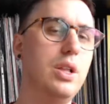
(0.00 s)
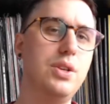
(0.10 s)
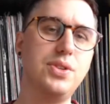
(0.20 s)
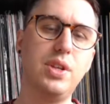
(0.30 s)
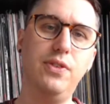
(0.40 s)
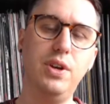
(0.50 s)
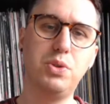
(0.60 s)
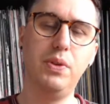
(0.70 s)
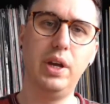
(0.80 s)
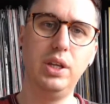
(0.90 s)
So the first
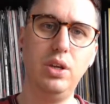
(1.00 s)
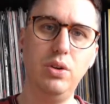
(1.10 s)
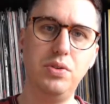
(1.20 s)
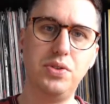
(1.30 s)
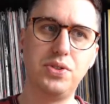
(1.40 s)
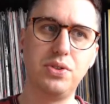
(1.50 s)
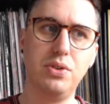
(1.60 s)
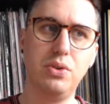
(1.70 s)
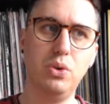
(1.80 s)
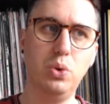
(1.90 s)
one that I use
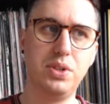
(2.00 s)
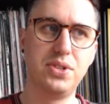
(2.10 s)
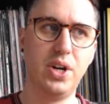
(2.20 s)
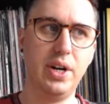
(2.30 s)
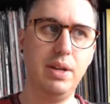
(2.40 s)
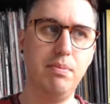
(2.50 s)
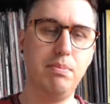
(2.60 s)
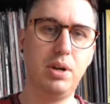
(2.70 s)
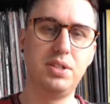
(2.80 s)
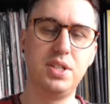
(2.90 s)
all the time
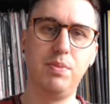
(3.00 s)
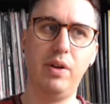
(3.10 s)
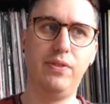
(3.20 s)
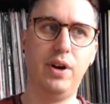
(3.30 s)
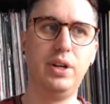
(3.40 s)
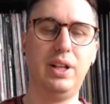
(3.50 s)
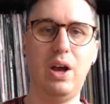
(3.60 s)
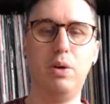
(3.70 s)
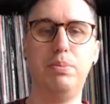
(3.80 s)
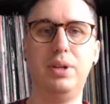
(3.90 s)
because it's my final
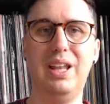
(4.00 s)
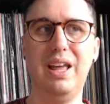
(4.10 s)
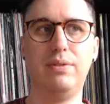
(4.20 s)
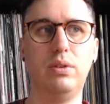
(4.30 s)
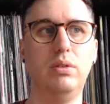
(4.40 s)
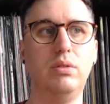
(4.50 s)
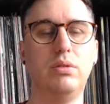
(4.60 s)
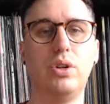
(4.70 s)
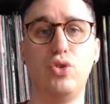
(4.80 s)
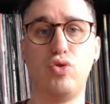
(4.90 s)
output level
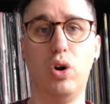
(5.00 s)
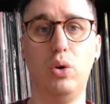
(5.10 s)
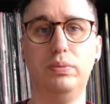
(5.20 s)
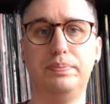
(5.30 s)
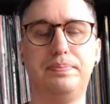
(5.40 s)
control.